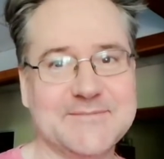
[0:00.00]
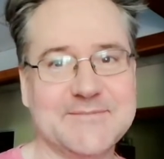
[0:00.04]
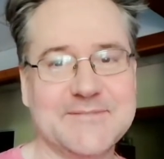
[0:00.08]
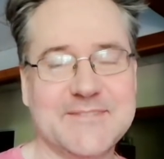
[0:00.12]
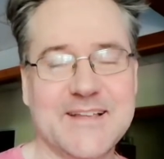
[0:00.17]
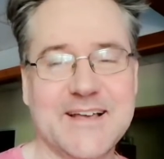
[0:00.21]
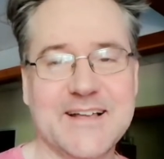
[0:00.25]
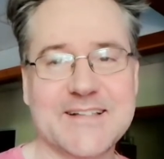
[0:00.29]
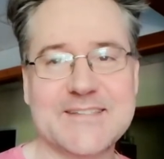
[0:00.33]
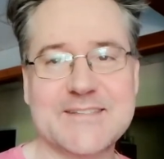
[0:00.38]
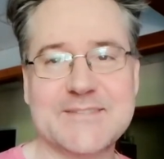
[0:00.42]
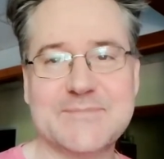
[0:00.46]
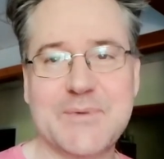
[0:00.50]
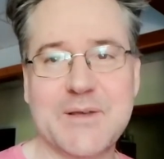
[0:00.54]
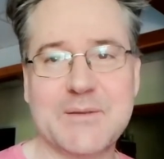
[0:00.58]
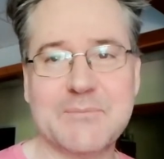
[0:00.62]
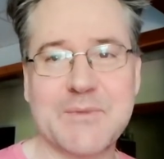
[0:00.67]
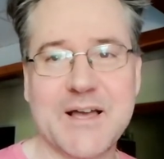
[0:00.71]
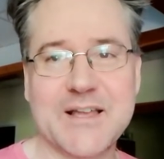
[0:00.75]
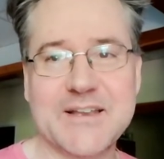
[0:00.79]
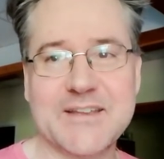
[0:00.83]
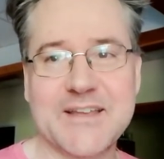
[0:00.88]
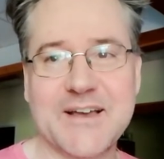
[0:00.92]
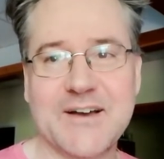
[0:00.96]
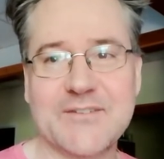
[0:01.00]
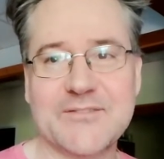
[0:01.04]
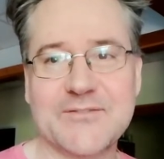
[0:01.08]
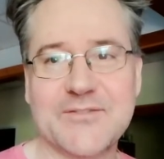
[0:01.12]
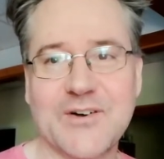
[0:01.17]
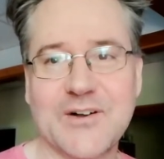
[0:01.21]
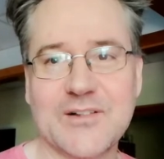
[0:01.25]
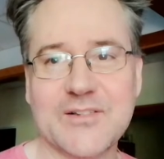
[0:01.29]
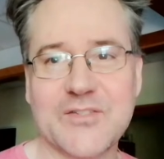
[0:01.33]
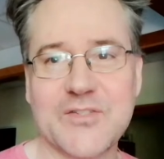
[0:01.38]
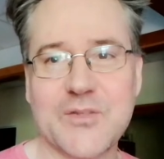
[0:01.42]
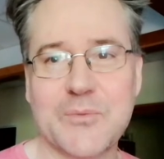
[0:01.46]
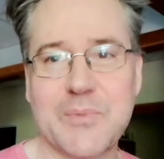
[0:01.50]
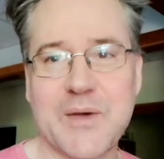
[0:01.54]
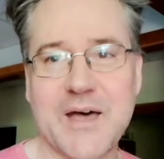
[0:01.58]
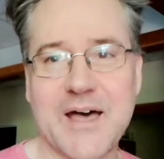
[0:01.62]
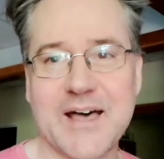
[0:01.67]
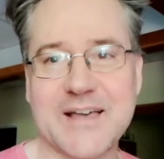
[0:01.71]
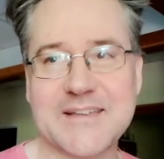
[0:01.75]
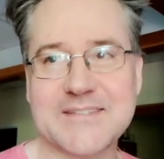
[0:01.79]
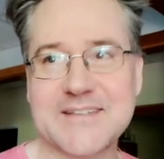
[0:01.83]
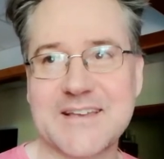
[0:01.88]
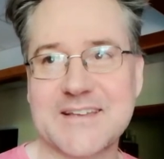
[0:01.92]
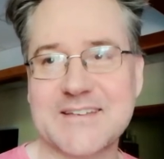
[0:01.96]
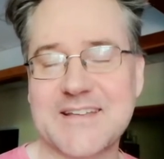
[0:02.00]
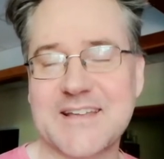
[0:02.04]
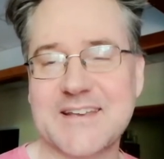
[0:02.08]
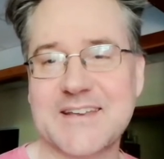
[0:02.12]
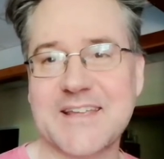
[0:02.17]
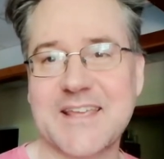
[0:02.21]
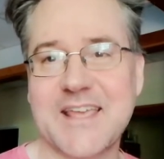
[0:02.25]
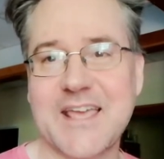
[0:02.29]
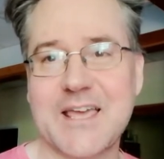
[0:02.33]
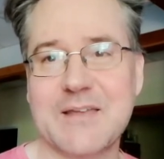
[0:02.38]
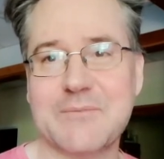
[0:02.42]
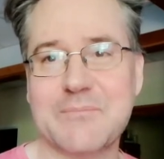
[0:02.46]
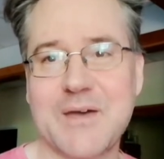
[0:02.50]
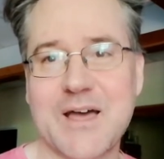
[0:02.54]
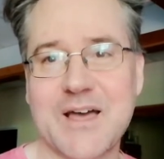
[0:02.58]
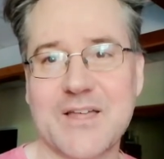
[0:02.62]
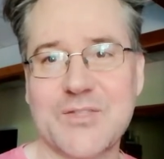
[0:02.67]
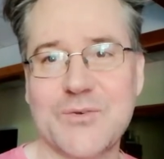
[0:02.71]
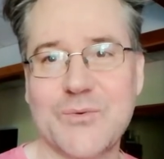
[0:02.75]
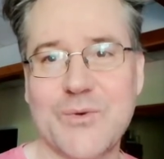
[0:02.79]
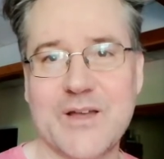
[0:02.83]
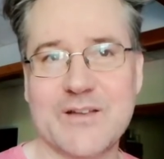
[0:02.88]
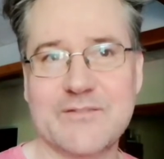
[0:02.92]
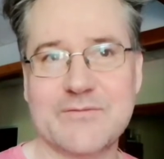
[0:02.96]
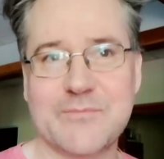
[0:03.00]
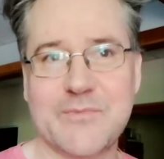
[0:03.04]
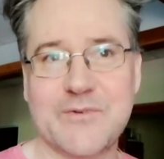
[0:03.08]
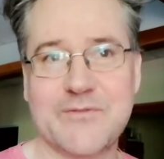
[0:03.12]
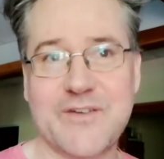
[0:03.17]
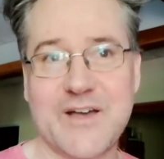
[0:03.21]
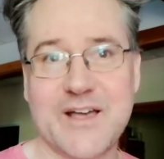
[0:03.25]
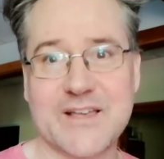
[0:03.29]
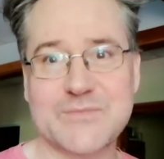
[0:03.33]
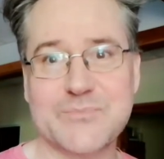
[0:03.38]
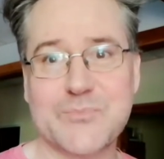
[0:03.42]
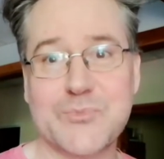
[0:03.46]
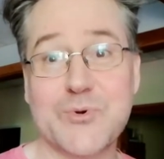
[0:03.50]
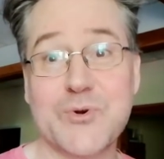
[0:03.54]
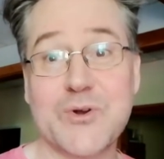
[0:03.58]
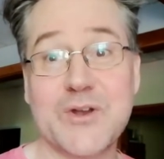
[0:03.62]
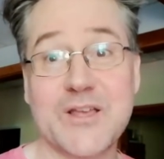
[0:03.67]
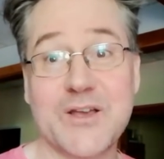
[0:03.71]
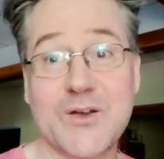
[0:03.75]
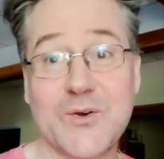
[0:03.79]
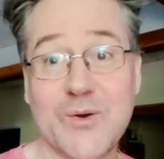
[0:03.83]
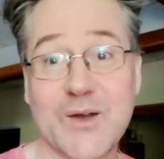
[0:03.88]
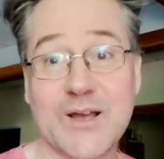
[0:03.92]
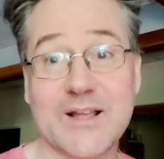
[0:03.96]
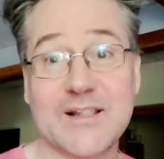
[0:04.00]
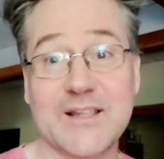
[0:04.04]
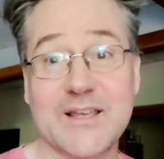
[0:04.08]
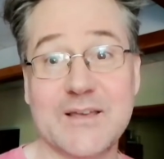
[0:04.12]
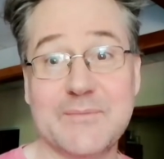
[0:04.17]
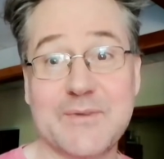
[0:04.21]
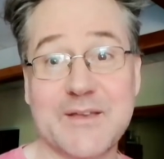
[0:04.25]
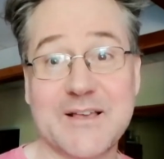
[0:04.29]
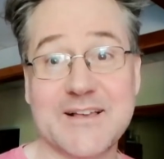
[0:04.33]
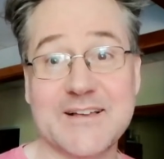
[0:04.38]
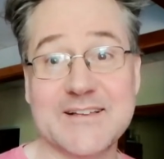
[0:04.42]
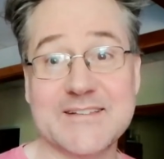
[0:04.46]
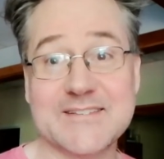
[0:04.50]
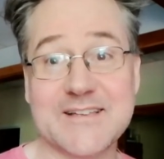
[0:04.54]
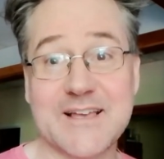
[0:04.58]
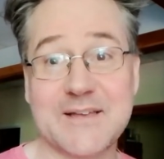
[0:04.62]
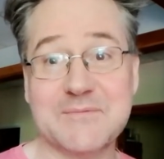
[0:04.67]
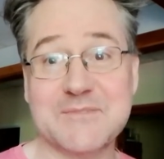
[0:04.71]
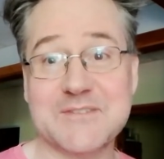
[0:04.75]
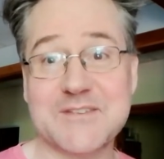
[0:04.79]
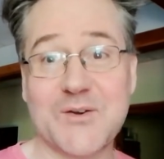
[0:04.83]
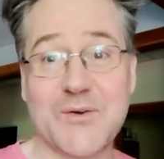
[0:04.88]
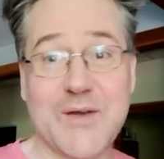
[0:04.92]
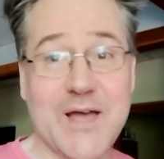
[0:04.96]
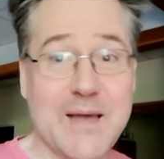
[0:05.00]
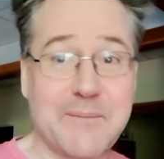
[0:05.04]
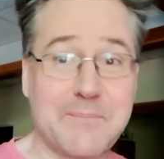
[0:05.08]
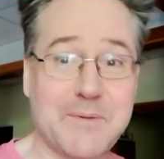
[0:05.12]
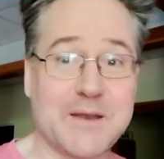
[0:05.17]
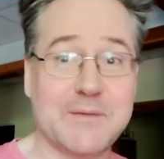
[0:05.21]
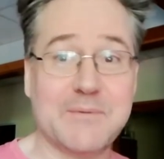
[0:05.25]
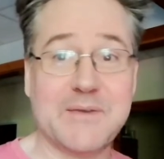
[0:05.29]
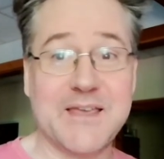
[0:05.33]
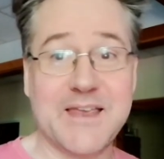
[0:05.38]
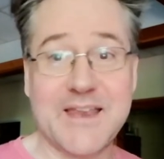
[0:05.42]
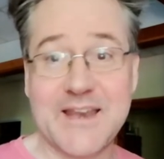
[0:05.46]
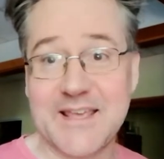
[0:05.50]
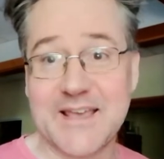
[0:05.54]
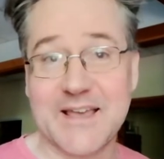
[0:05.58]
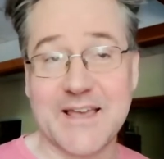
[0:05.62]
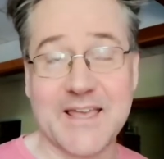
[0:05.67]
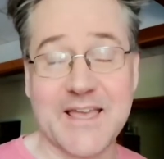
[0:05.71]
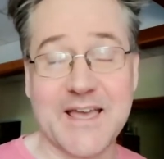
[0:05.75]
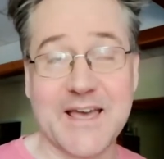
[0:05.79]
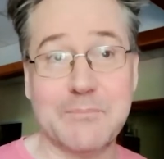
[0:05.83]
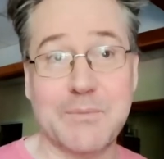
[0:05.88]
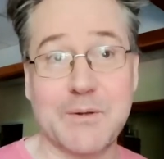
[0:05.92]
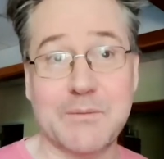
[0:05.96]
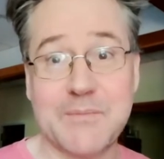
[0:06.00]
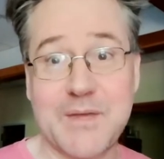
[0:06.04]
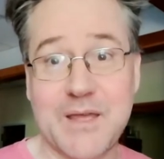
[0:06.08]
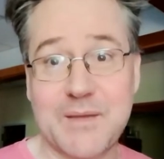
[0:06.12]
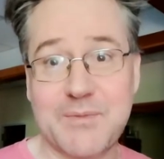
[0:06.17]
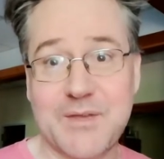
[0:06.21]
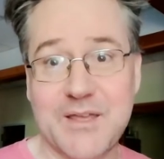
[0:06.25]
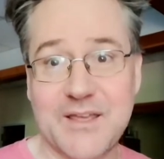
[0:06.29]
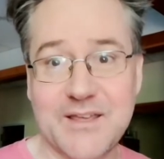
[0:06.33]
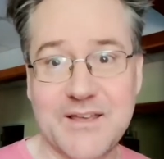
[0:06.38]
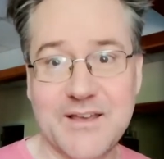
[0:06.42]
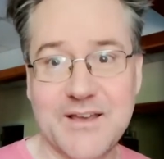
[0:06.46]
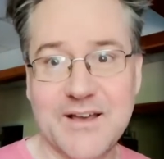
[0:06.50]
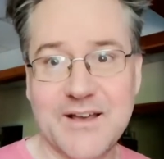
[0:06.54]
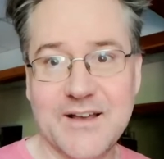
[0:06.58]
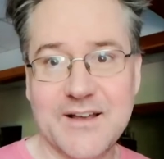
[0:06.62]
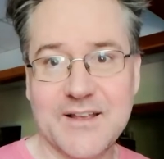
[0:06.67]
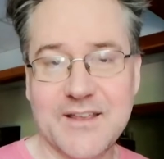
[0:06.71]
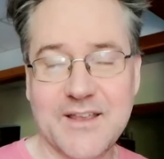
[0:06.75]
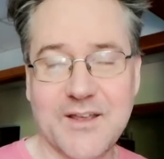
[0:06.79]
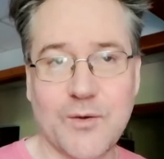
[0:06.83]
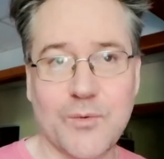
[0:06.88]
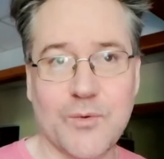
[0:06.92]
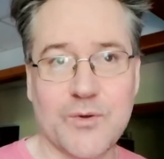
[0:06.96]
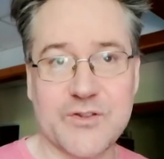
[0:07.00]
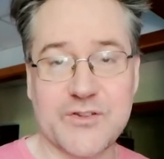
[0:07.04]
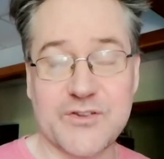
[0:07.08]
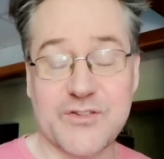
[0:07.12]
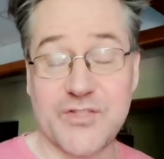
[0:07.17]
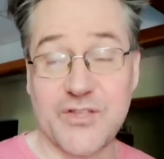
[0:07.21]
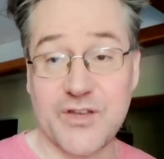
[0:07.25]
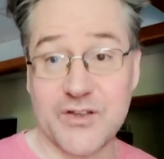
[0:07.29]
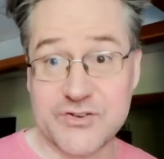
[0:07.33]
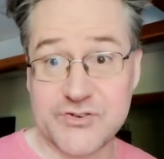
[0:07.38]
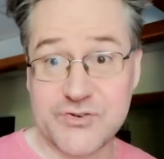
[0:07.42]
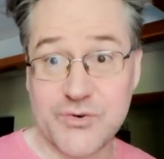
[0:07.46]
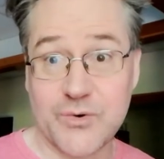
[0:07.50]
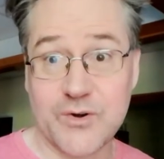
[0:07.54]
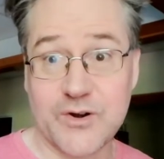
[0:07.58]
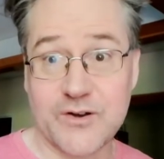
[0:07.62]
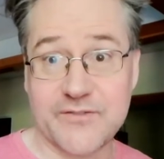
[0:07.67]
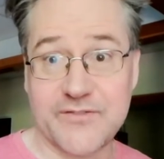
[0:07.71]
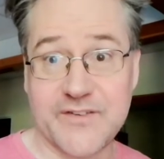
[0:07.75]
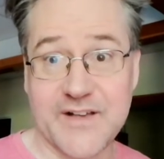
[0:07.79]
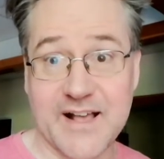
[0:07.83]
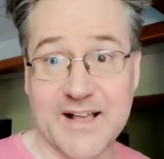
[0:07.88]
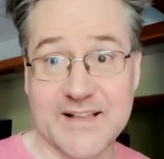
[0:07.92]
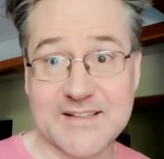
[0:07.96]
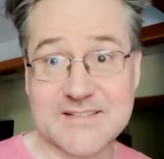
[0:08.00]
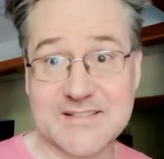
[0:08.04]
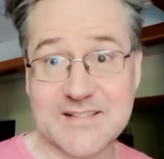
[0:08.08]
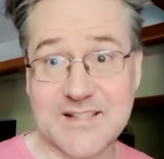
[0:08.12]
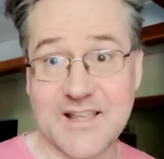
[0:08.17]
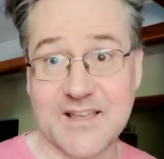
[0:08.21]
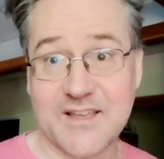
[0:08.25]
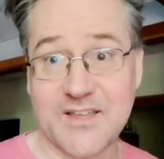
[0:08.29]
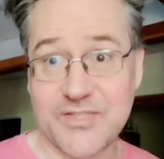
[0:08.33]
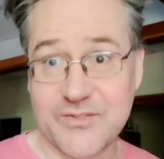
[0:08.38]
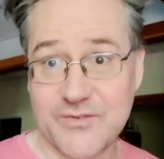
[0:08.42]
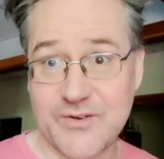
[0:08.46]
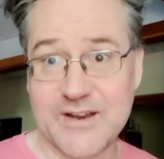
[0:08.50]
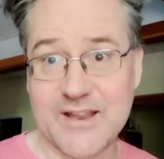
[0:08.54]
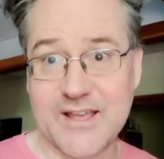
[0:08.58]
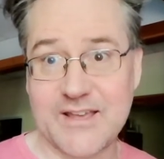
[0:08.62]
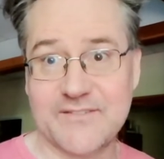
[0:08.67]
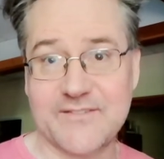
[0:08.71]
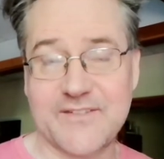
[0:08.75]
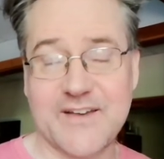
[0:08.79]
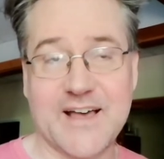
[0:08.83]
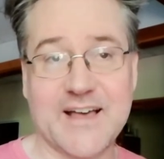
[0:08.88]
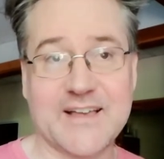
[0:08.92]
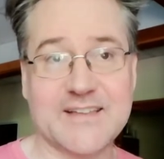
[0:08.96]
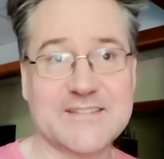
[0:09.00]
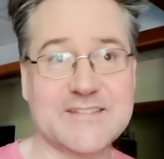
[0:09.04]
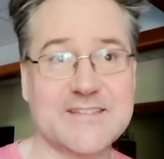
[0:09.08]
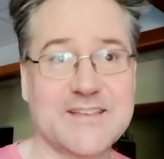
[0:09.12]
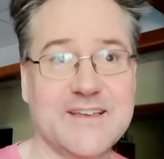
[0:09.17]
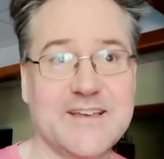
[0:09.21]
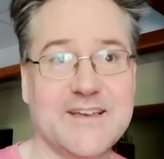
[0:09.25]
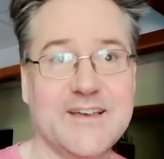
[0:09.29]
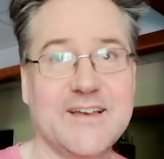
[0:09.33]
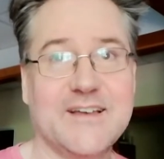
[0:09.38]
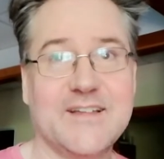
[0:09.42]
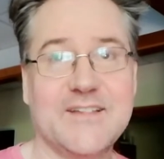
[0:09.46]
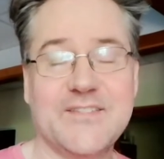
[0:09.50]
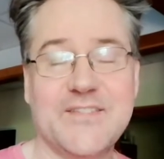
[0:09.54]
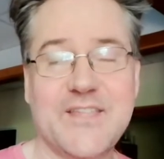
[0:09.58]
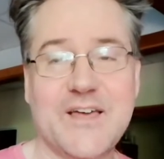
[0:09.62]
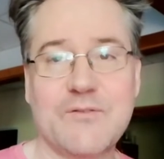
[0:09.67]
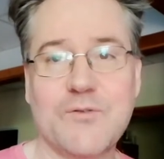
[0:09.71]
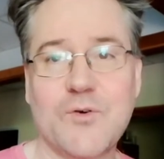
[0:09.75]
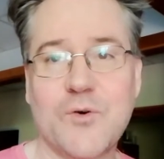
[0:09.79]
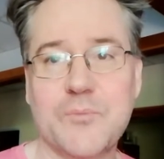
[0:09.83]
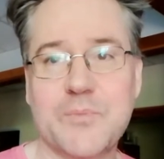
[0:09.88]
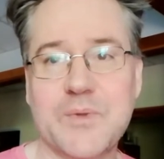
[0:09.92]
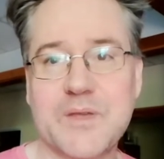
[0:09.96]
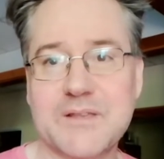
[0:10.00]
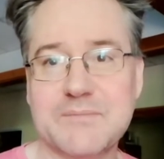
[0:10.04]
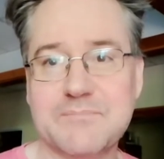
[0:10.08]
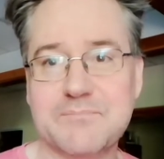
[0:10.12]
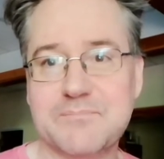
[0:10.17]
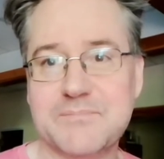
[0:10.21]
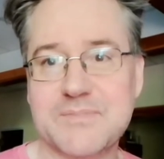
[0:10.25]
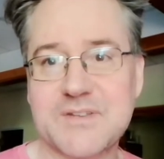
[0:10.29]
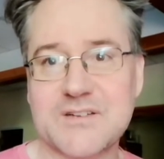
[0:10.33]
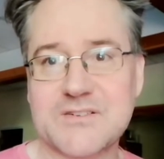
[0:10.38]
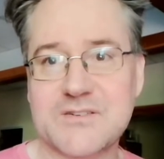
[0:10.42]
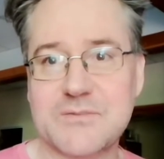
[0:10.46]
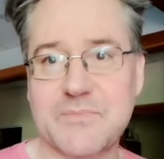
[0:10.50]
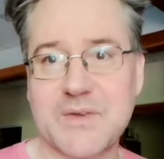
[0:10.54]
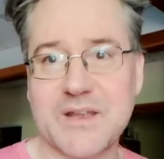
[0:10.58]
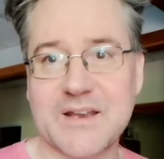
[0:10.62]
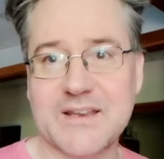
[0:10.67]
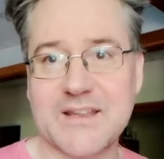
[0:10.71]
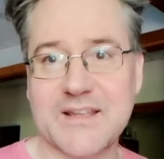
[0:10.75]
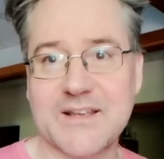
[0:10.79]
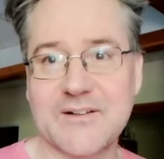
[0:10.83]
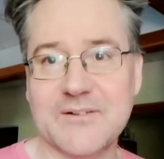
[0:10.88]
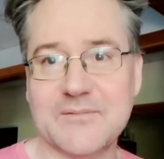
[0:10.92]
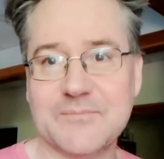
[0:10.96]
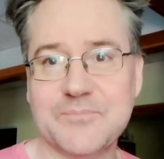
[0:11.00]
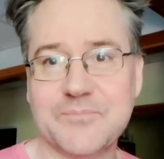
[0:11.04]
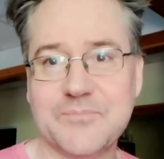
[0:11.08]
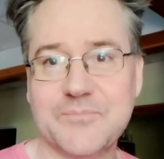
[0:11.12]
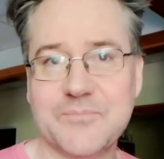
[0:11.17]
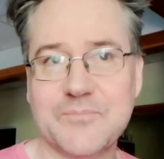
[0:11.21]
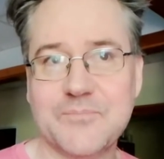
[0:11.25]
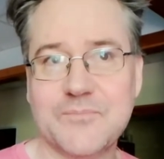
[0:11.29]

That's been my downfall in the past. I tend to gain back the weight from a fast pretty quickly because I'm so happy to be eating again. But maybe, with a shorter fast, like a 3-day fast, that won't be such a big deal.